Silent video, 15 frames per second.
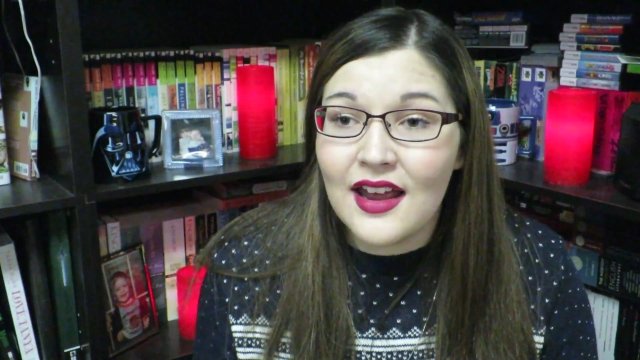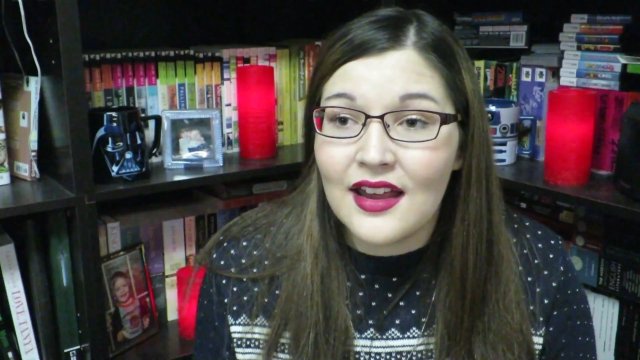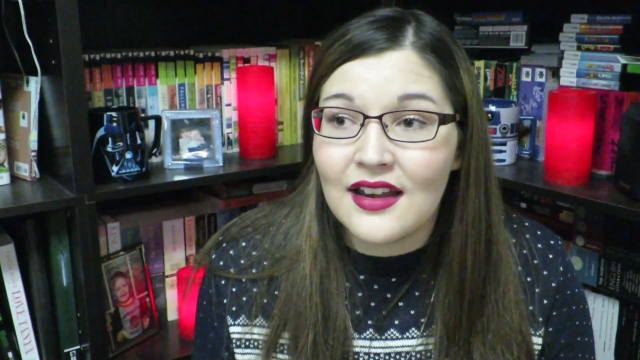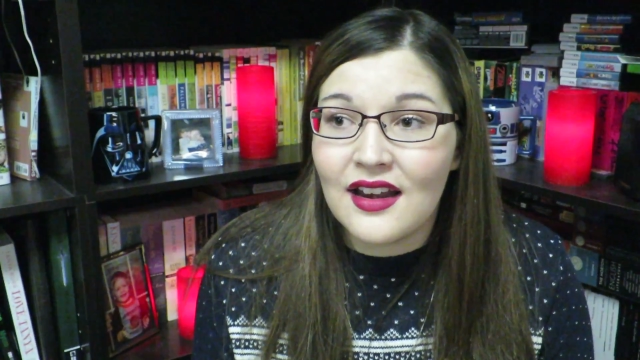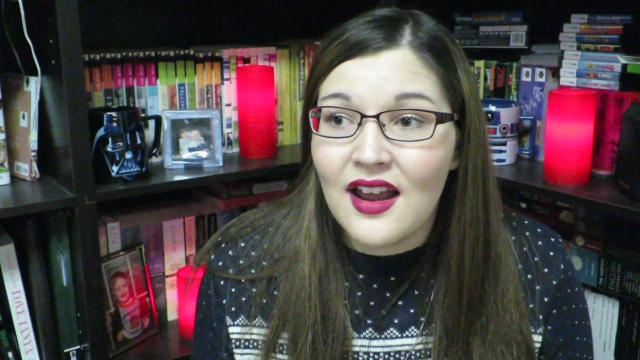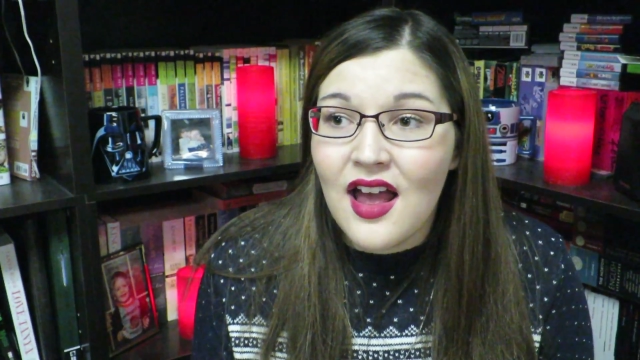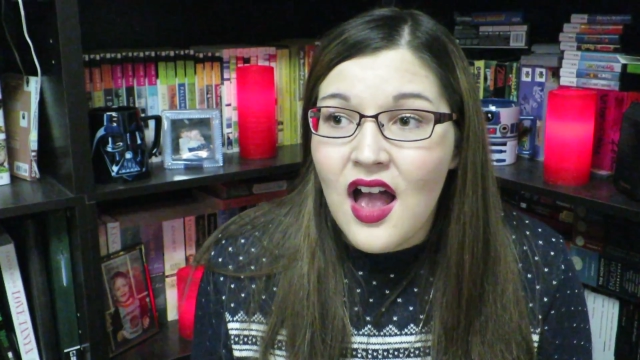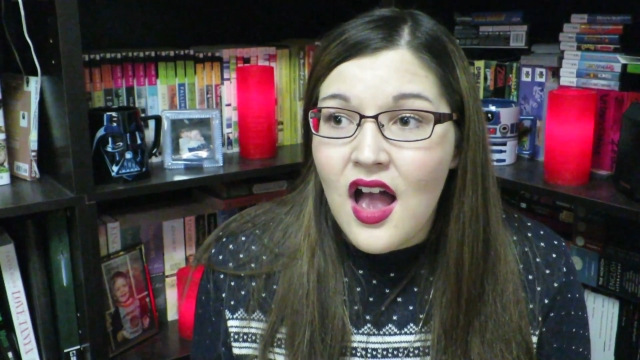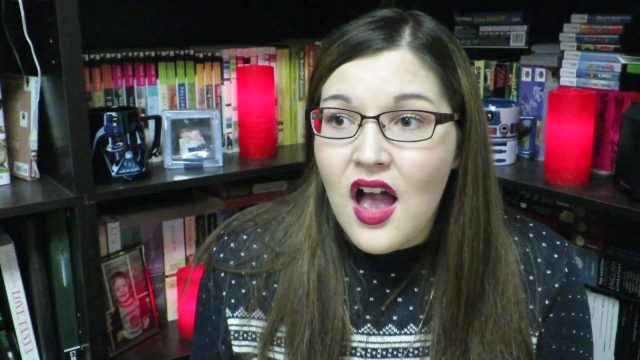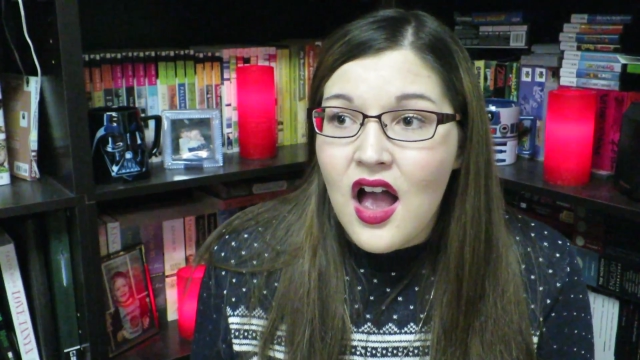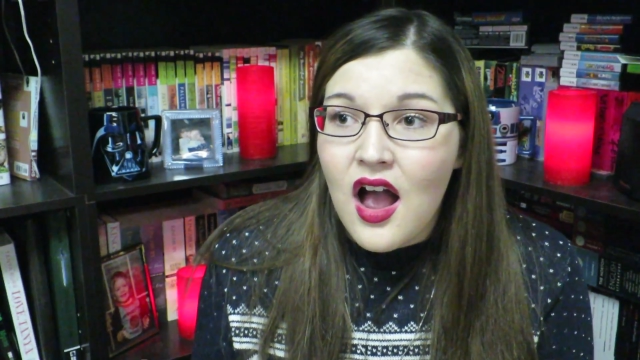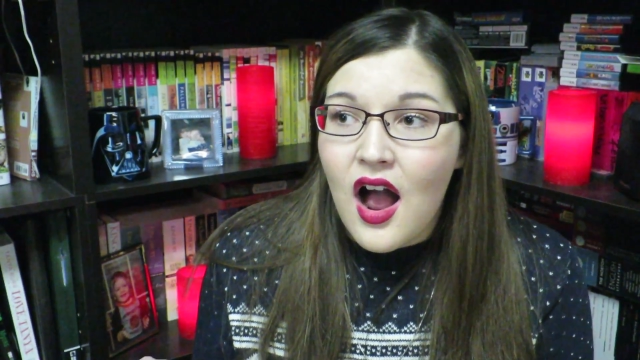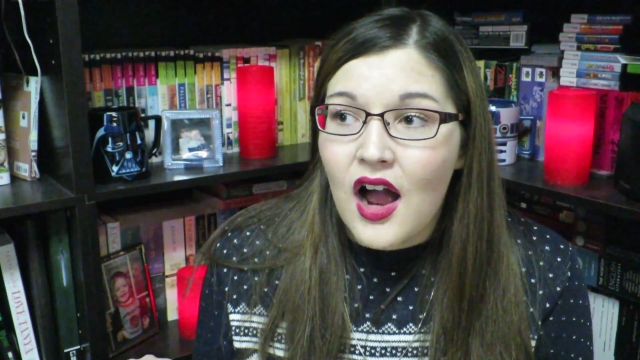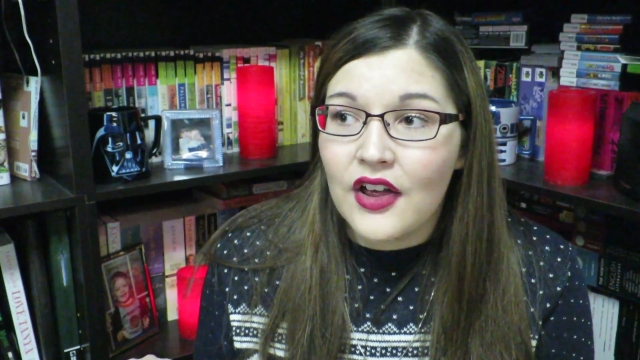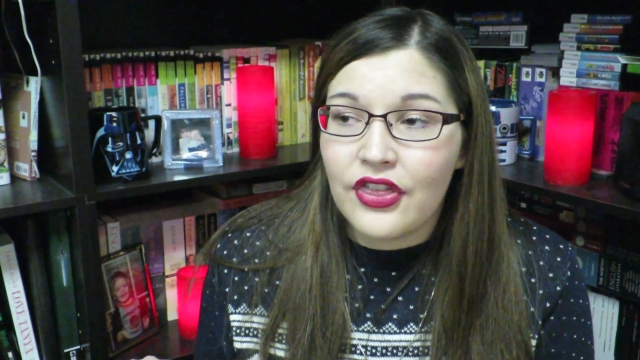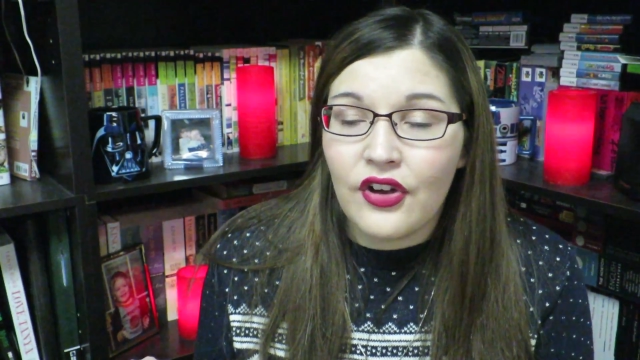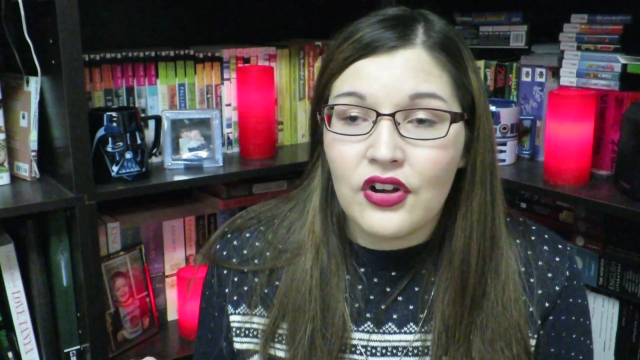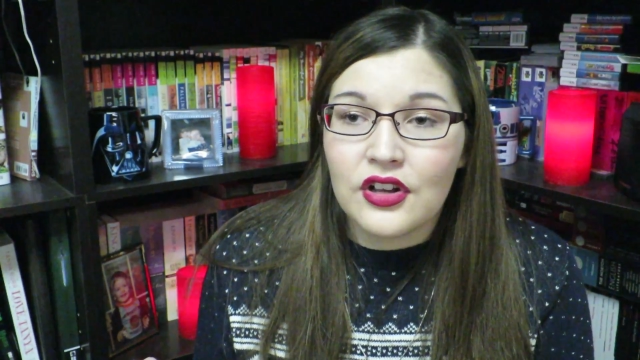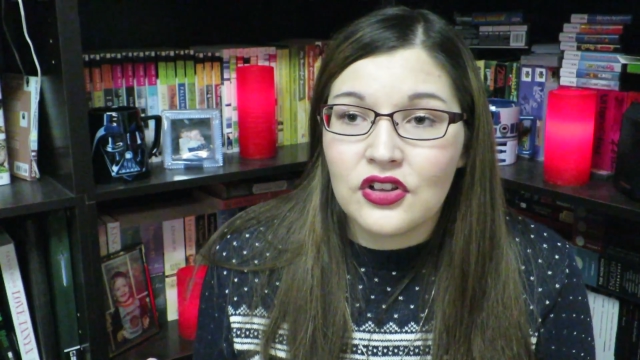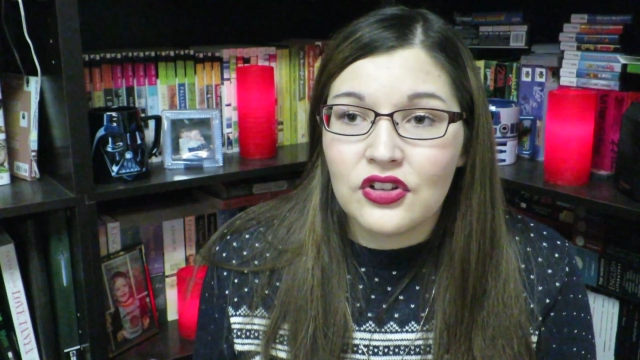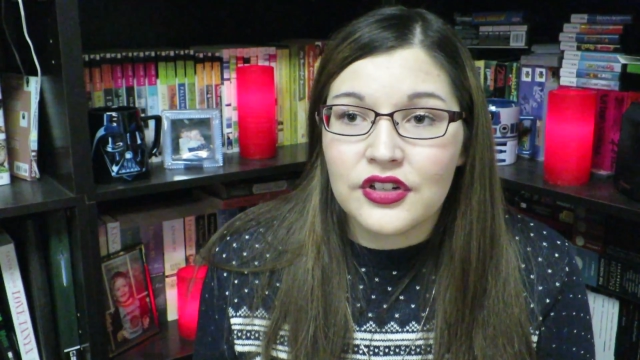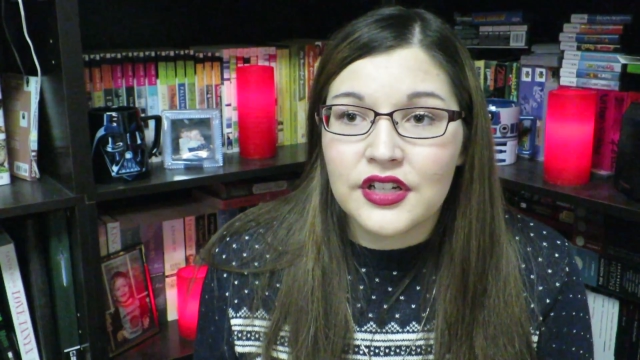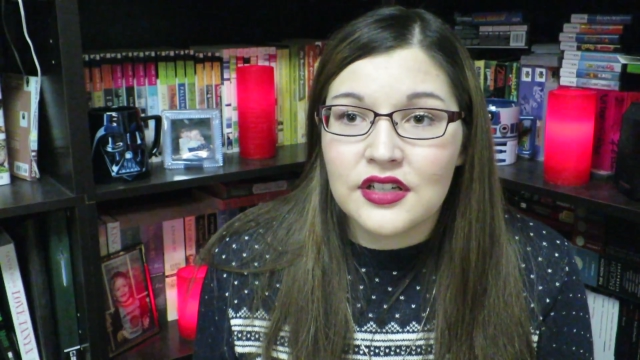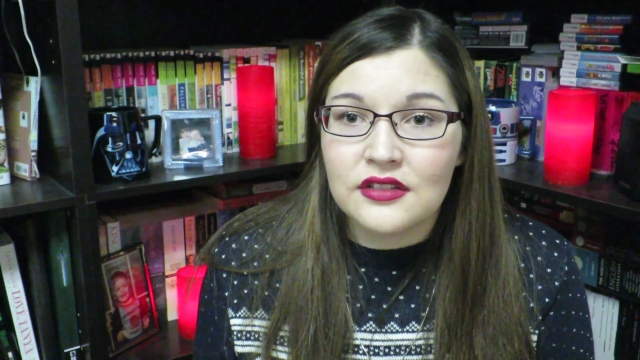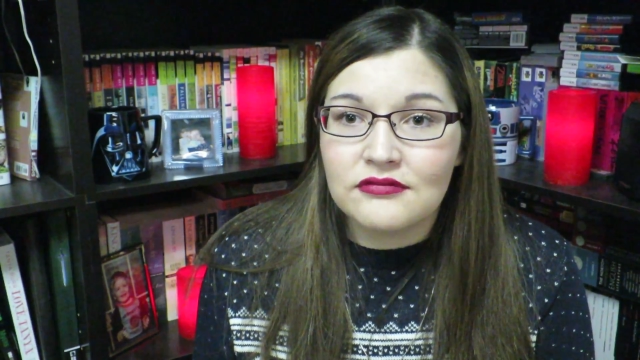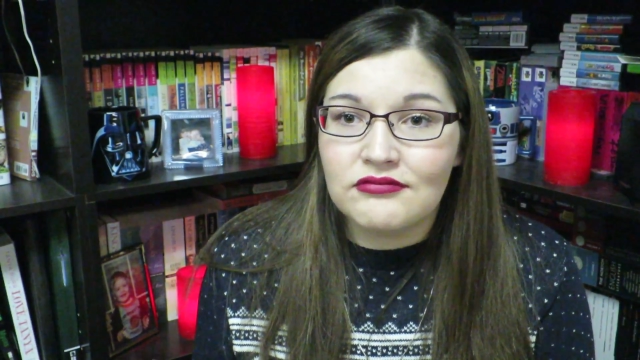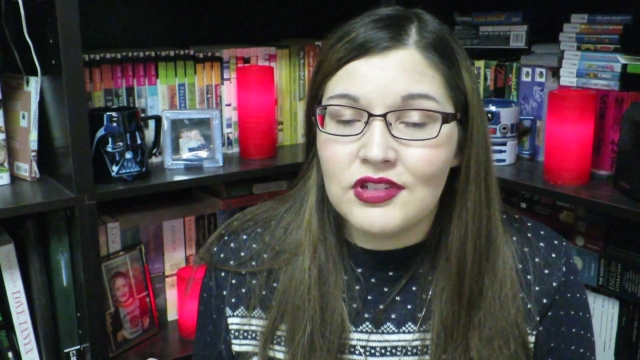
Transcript: And I thought it looked,